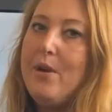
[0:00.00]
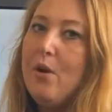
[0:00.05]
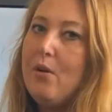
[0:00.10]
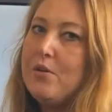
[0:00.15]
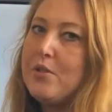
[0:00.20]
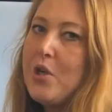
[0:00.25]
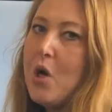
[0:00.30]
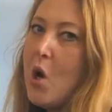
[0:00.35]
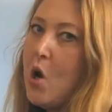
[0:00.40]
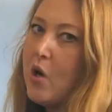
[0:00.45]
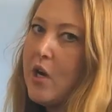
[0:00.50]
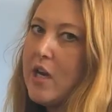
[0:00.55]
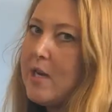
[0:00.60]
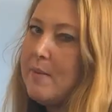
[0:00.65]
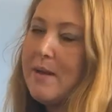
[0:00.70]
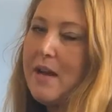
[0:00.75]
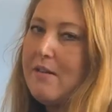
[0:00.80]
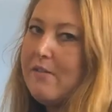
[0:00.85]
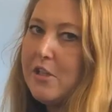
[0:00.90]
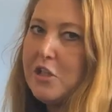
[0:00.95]
not talking
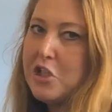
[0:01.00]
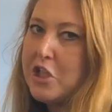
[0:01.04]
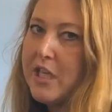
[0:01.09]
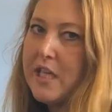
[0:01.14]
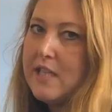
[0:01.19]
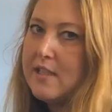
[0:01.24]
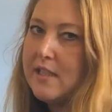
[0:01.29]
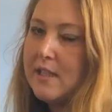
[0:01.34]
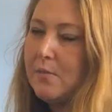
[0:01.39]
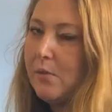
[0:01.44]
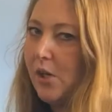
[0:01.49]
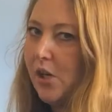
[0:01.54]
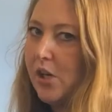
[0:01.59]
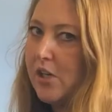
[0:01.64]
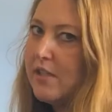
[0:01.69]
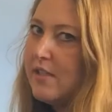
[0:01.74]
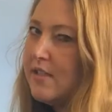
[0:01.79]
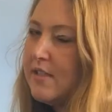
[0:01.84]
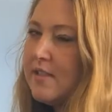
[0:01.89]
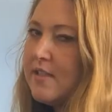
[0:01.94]
about the cheesy
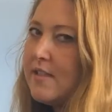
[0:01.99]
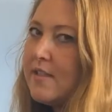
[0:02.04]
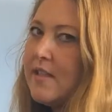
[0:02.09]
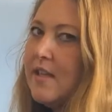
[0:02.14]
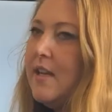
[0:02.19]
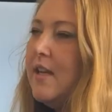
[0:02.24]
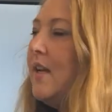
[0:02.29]
ones,